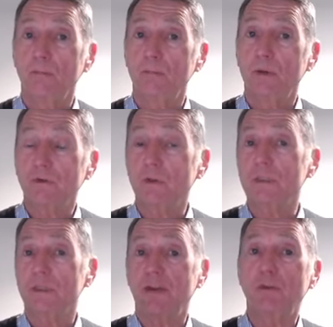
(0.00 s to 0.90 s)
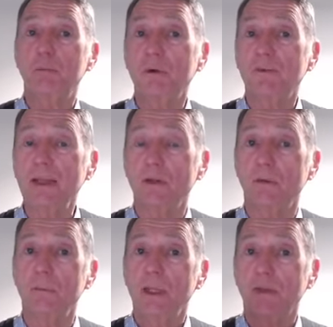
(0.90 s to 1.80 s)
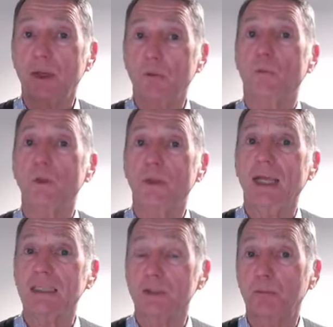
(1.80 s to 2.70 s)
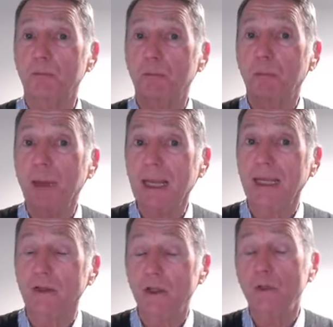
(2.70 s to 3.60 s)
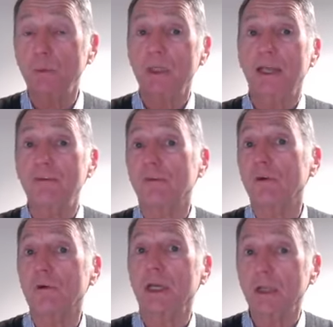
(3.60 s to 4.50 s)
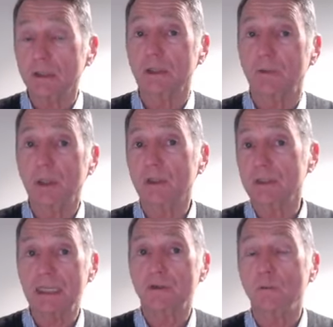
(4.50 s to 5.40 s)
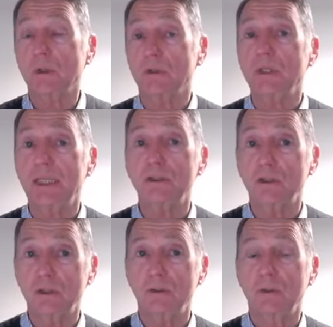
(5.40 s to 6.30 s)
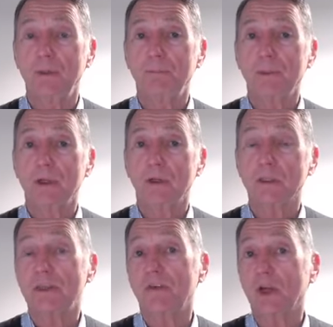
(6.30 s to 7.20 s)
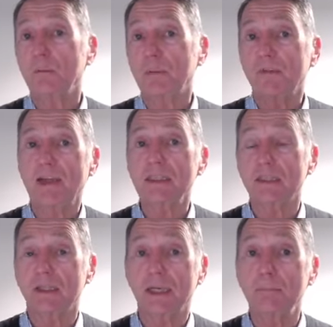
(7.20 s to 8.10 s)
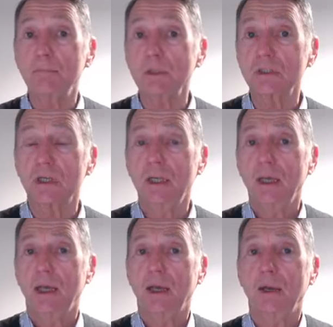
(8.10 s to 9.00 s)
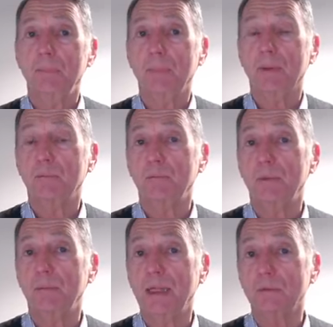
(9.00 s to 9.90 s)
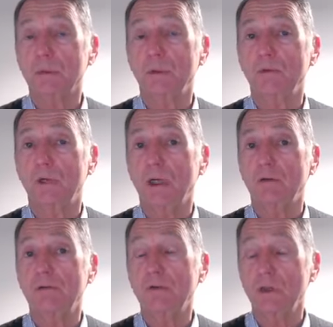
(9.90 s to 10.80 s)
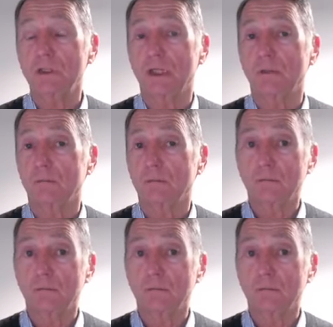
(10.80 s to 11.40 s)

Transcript: But of course, if they prevent them, then that's the plan that you would, if you've already got it, because that's what you need to do. Because if it can prevent it, then it must be able to reverse it.